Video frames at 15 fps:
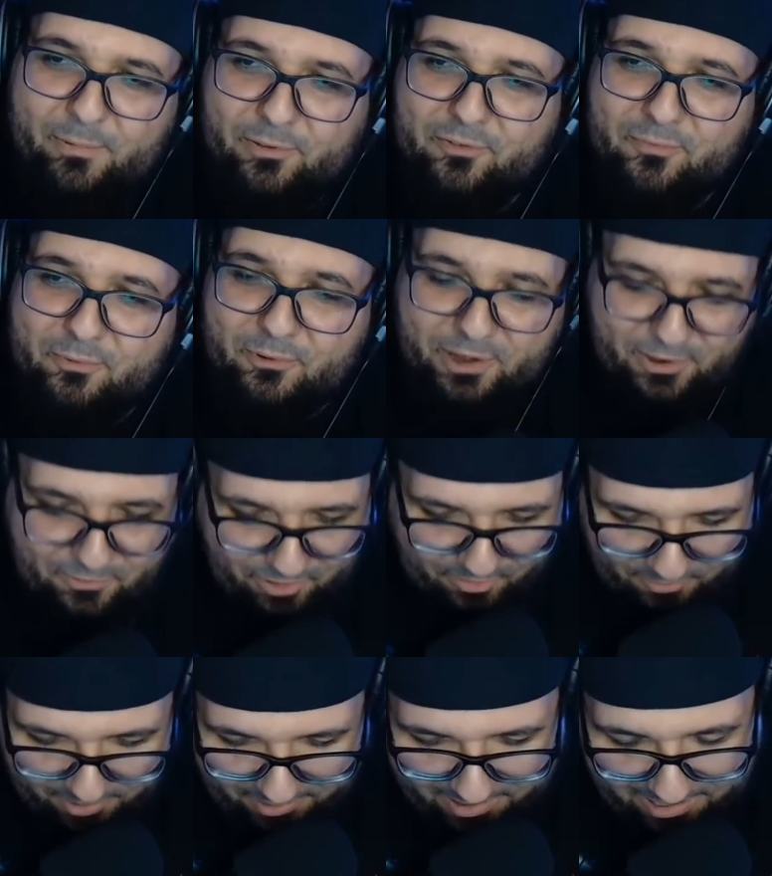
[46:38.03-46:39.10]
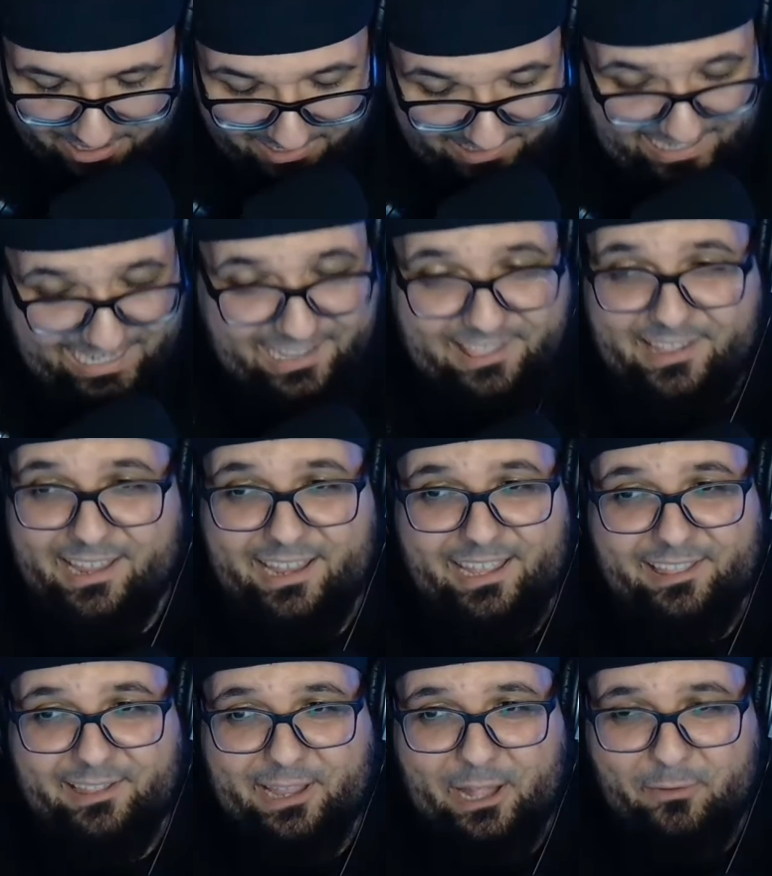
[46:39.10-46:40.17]
from Pretty Woman. That's a
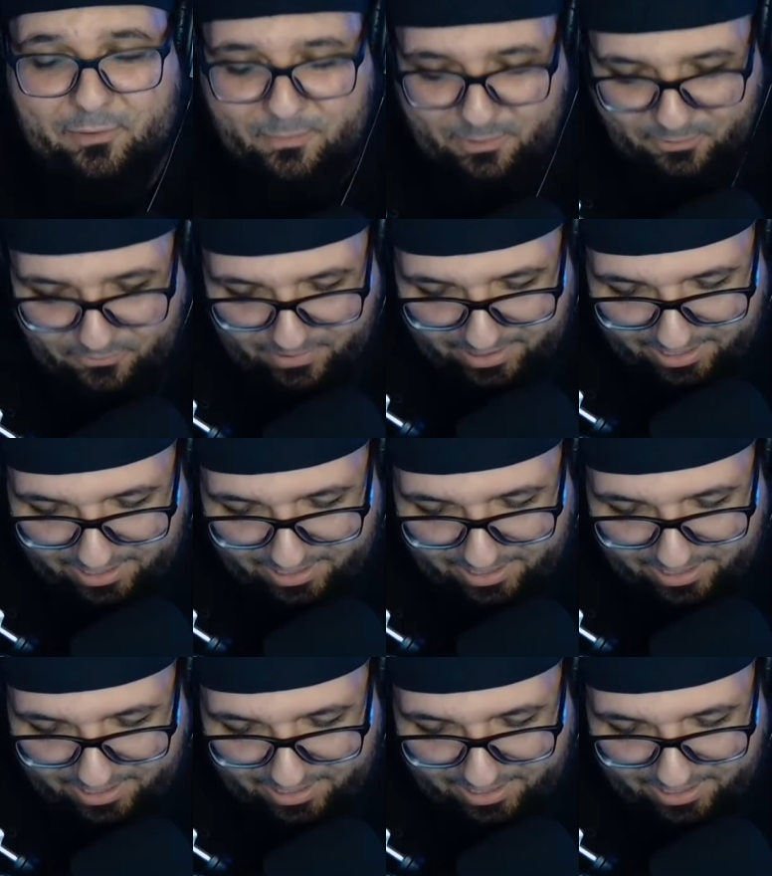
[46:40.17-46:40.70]
hell of a movie.